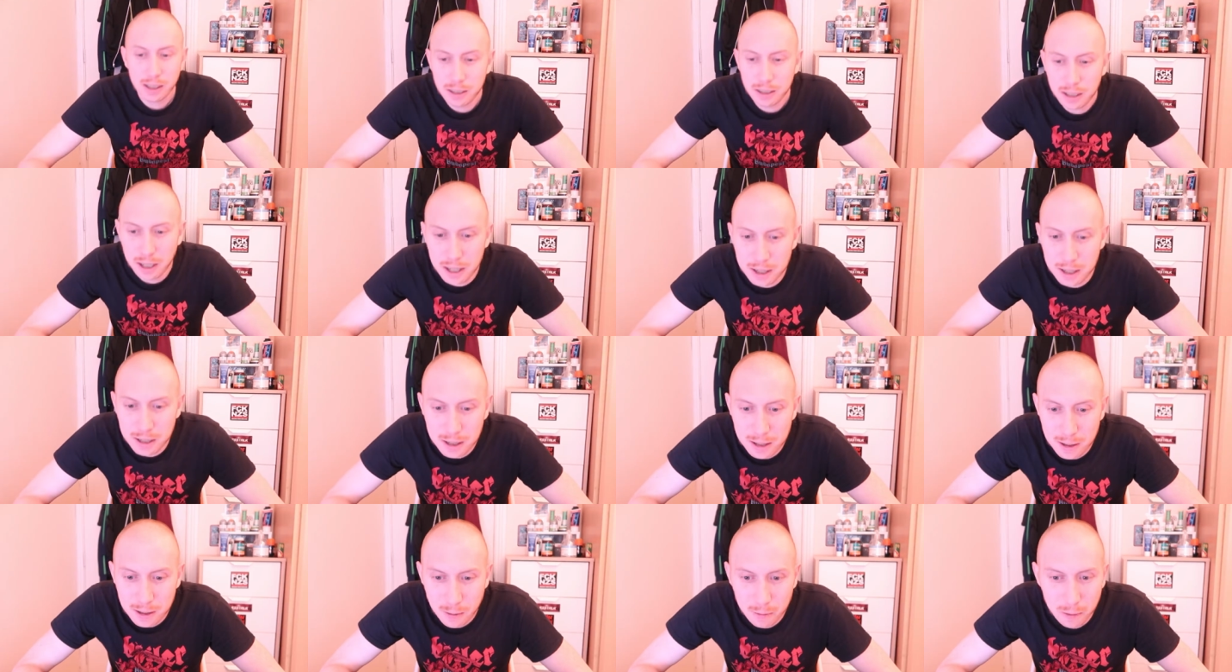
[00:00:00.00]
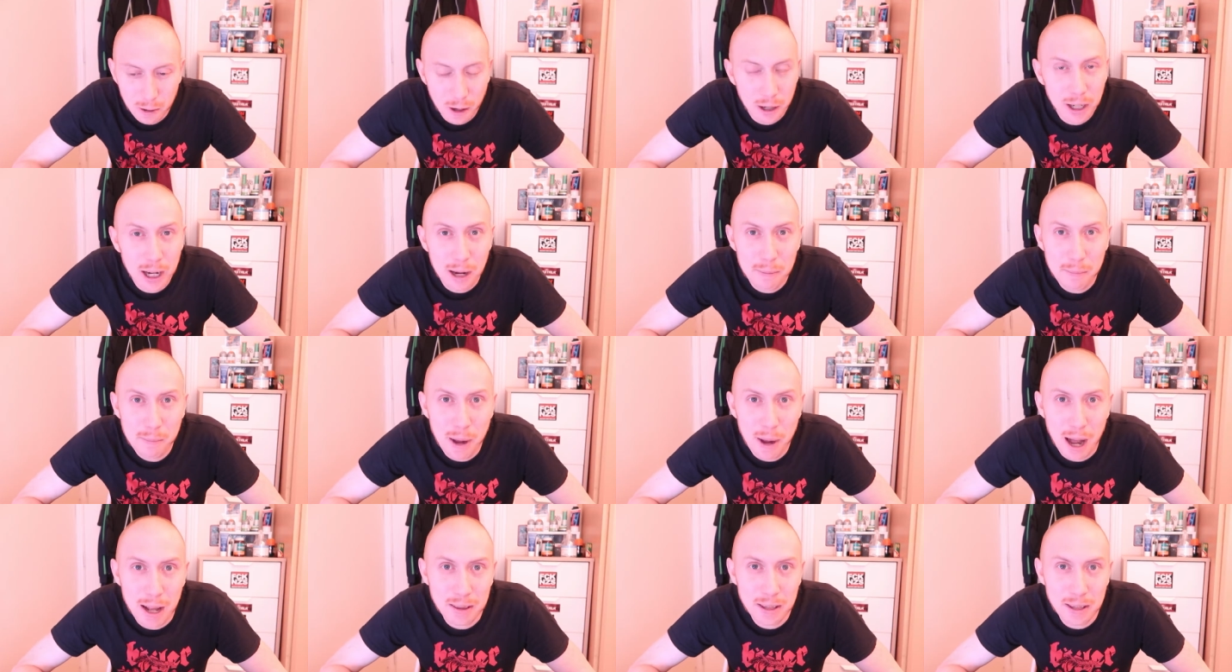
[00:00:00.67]
There's
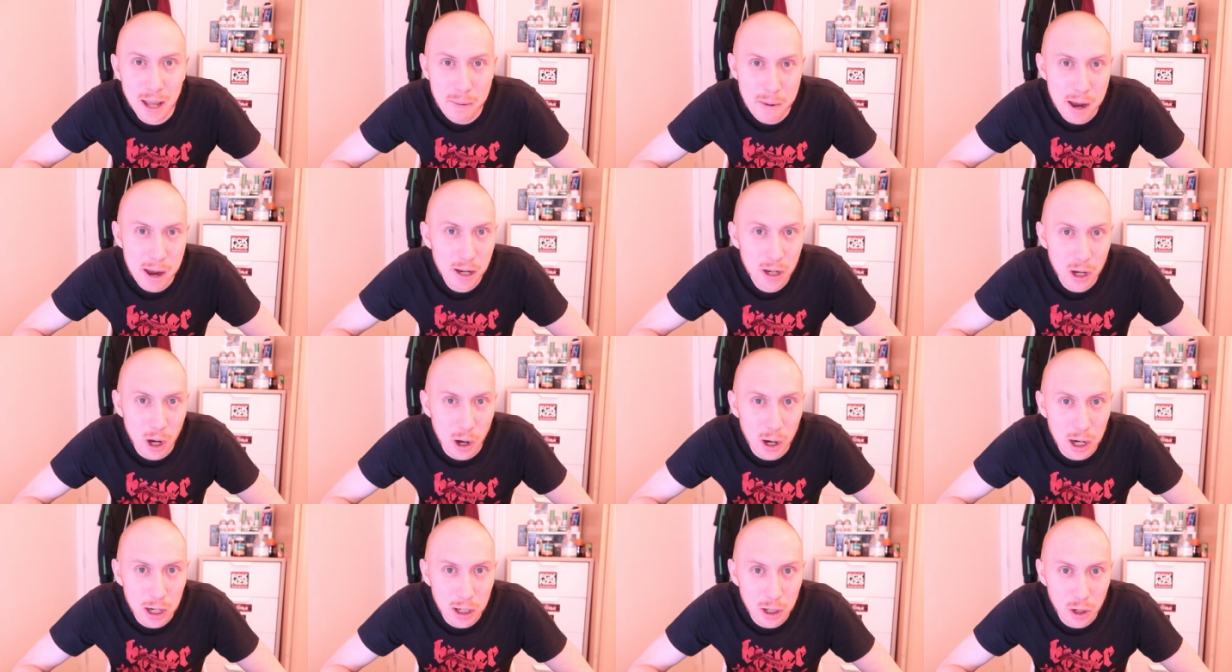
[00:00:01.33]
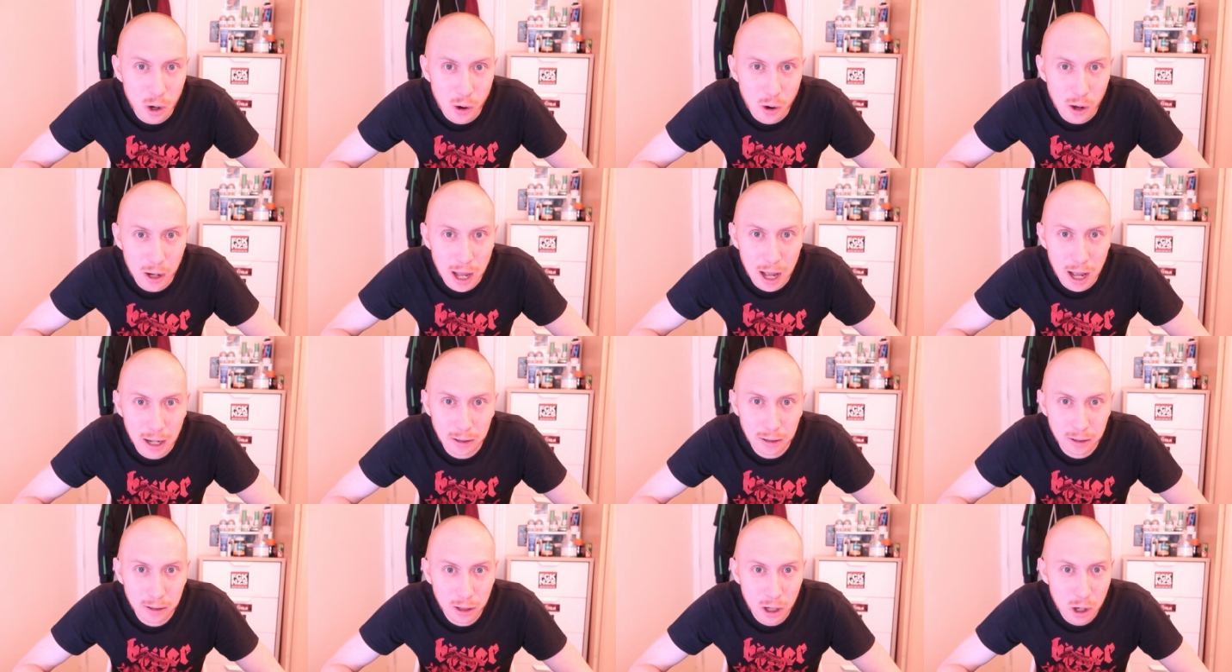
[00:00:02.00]
fucking pandemic going on,
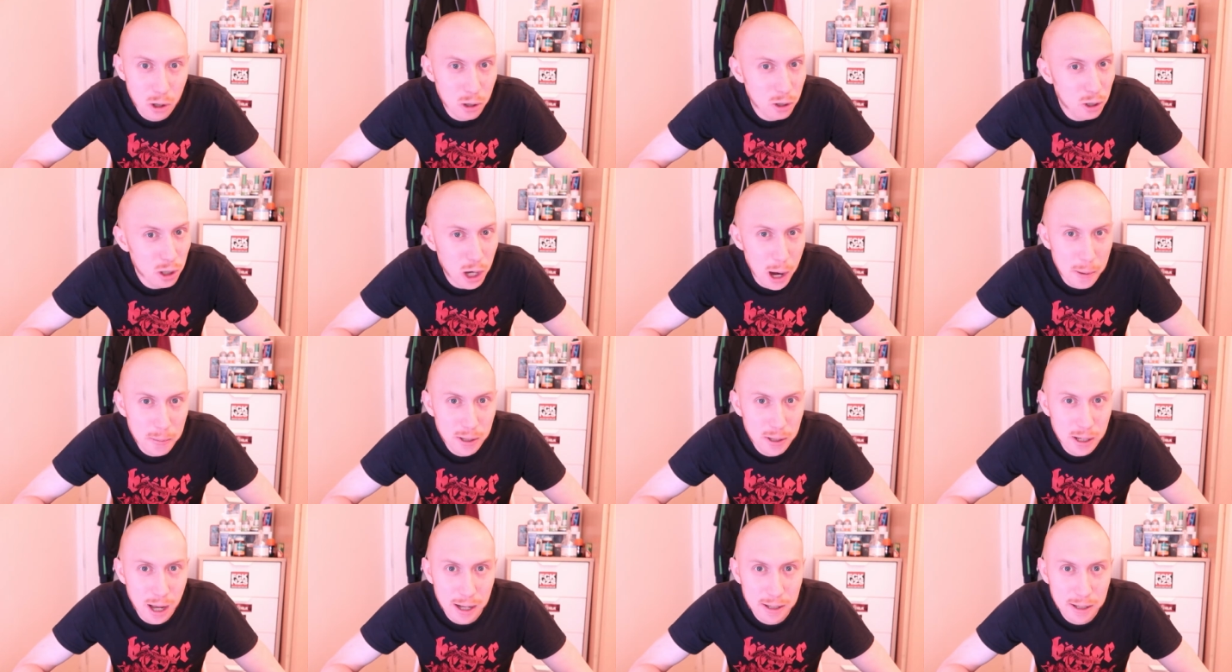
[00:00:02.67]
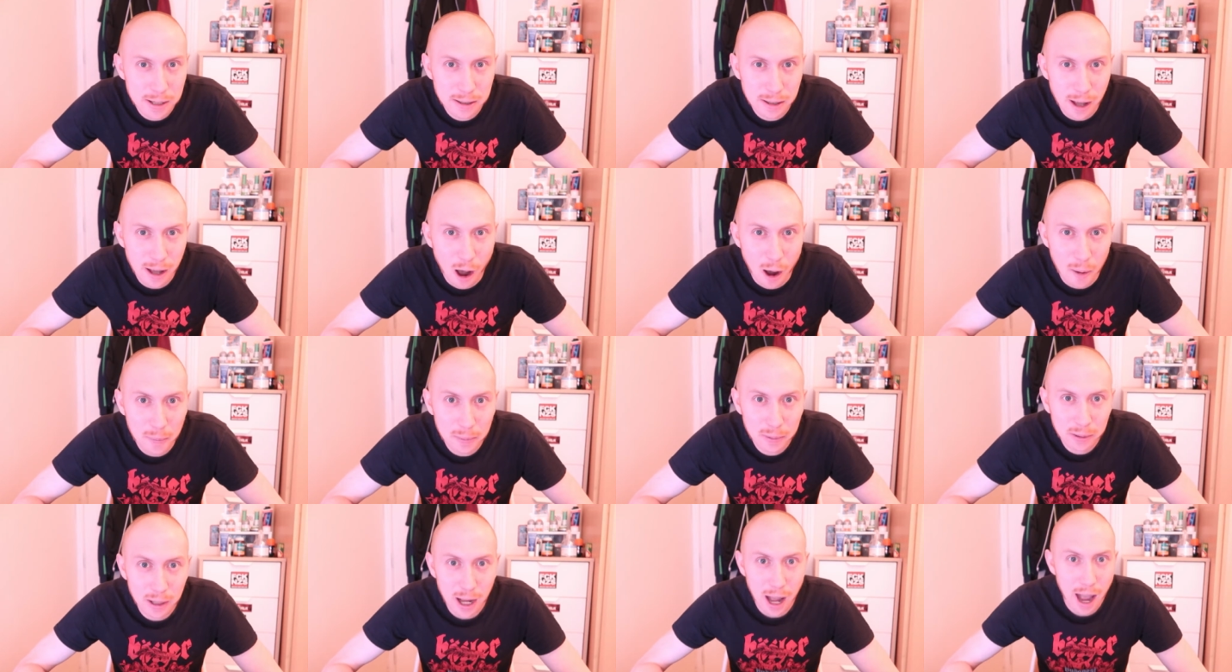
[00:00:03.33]
and cruise ships are
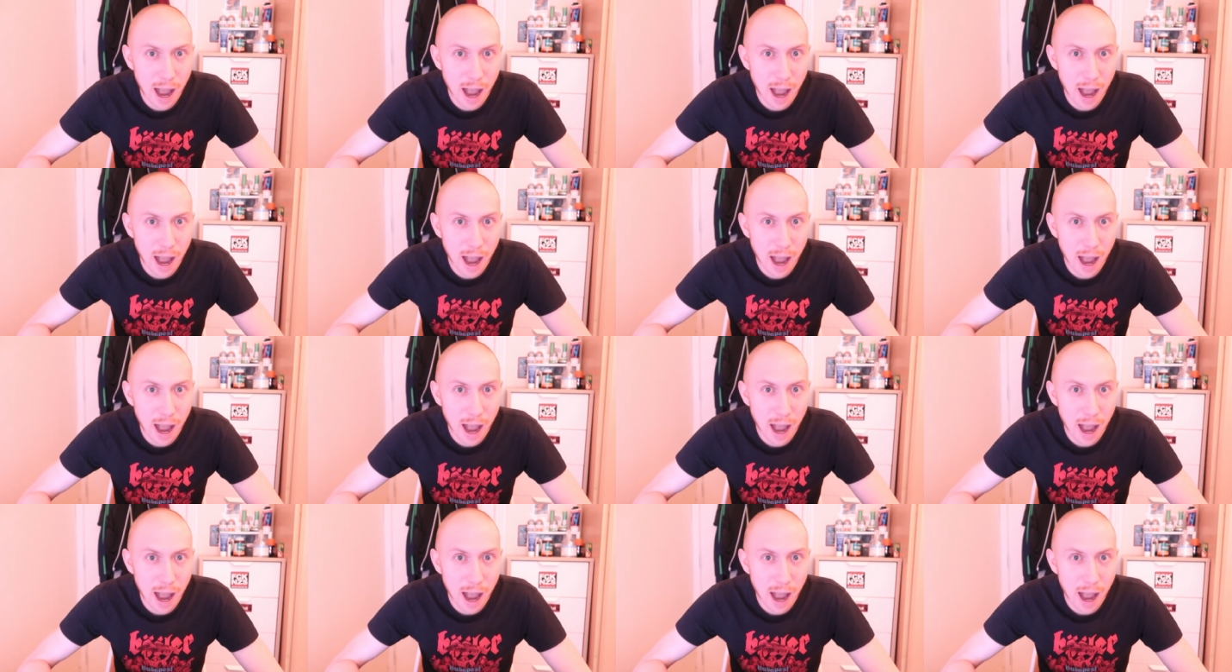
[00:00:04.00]
stopped.